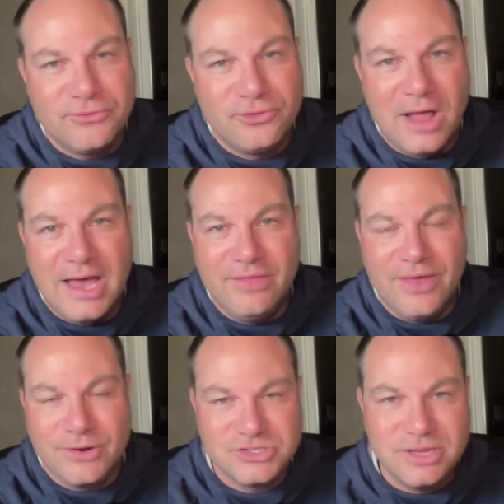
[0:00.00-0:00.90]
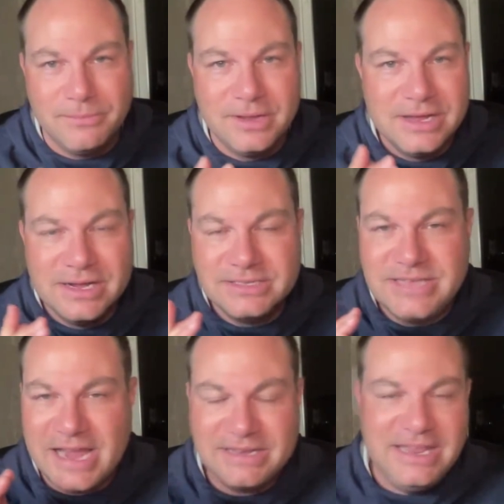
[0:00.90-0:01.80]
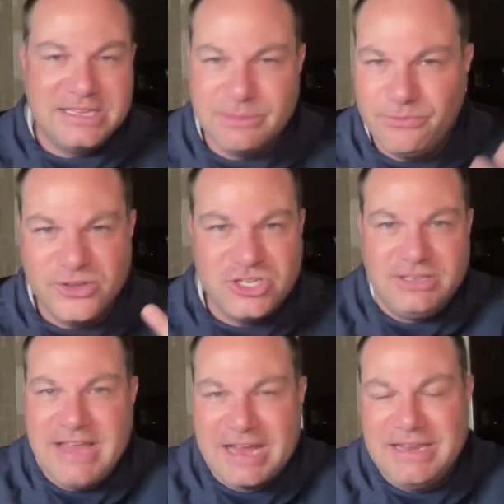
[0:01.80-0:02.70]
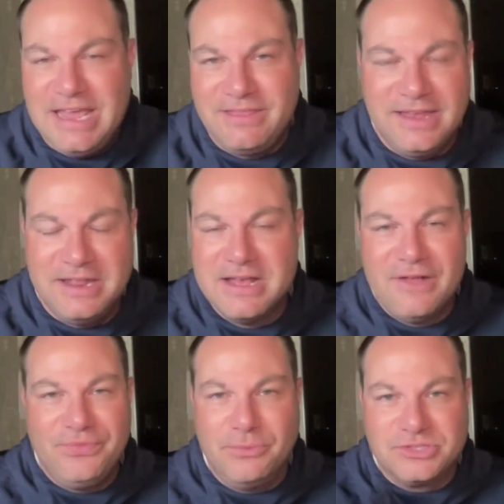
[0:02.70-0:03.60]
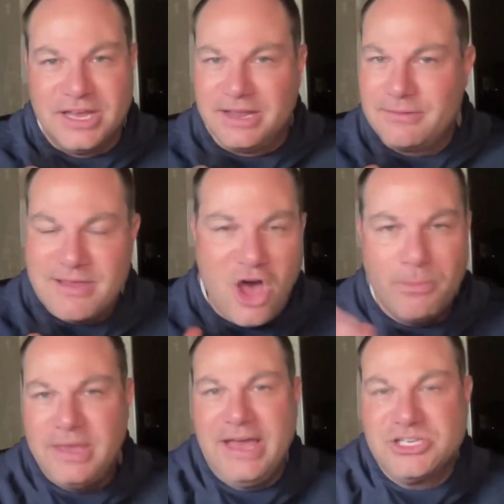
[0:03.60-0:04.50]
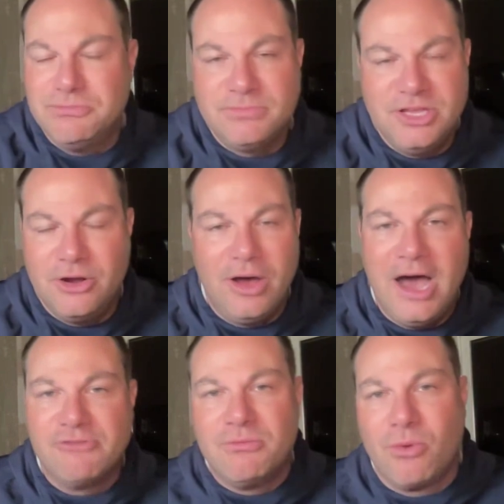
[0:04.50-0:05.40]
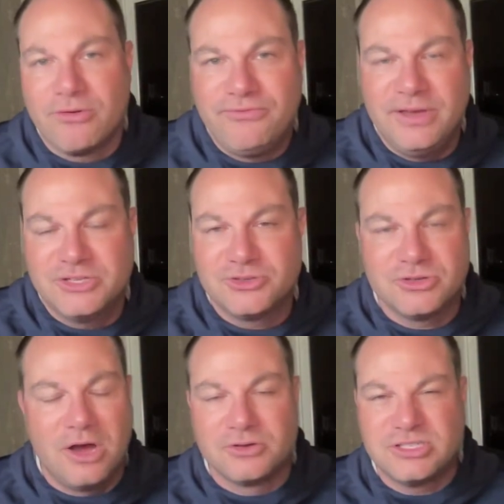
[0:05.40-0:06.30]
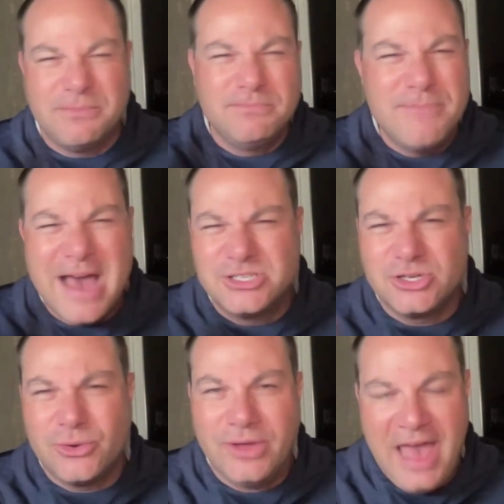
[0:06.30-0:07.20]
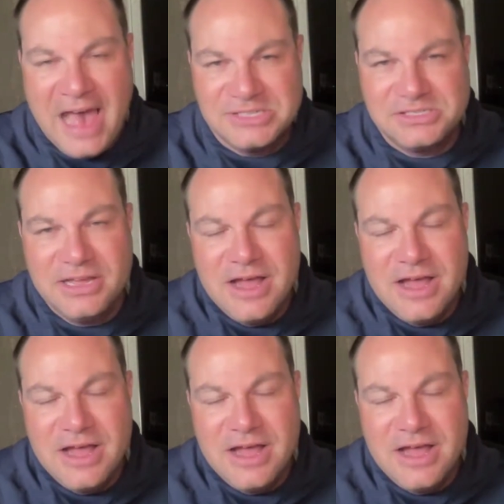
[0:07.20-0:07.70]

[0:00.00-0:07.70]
fly in there, or some technique, some fishing technique that was going to help me catch 100 more fish, or some magical cast